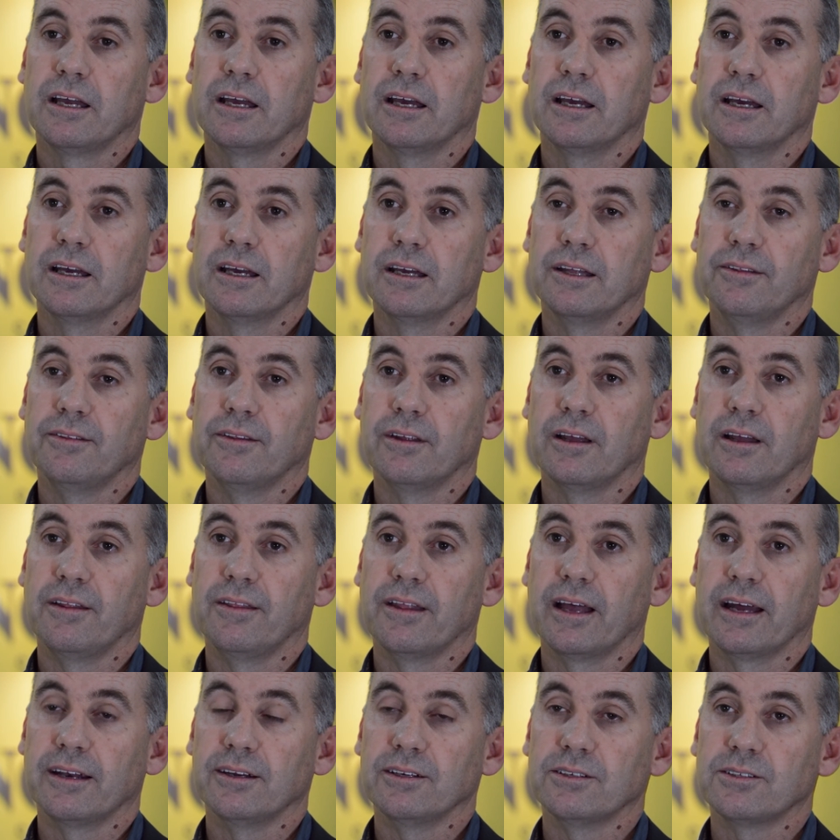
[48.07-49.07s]
and
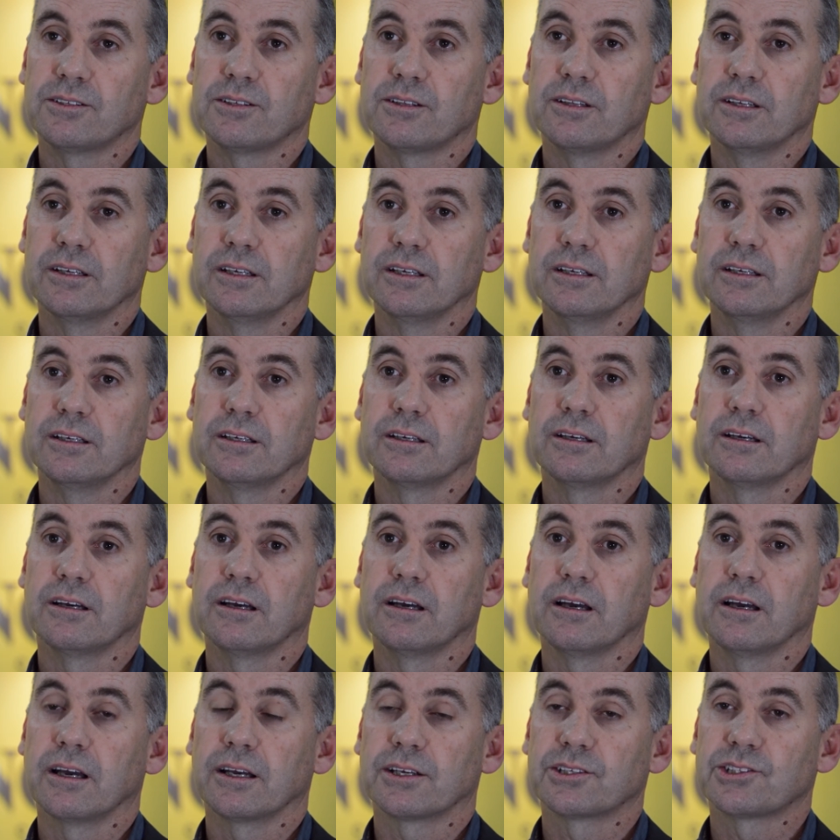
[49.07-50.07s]
that is the
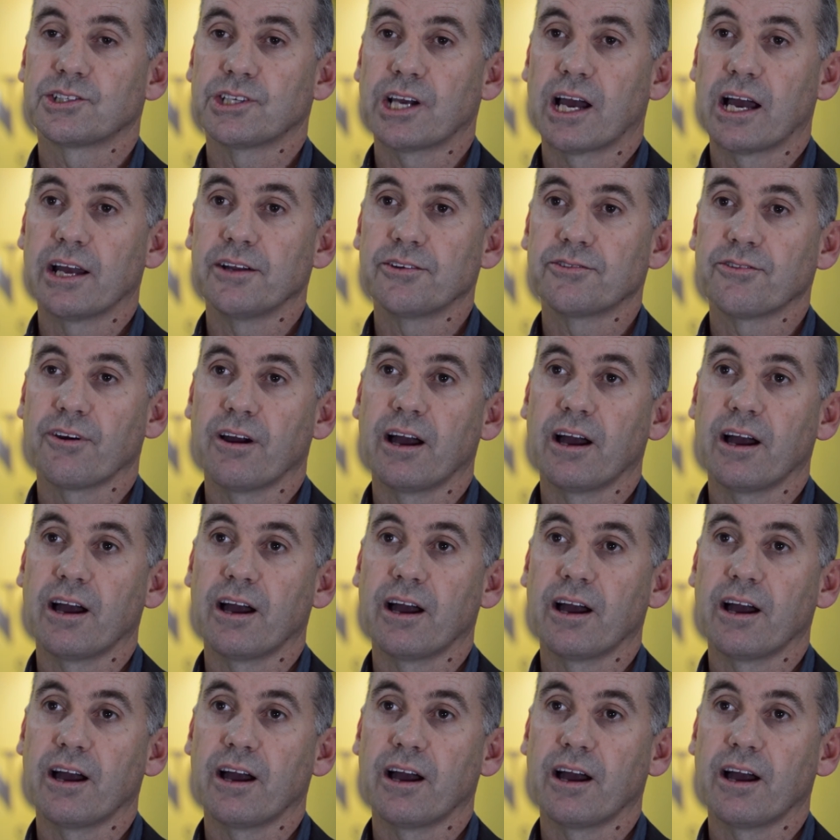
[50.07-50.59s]
exchange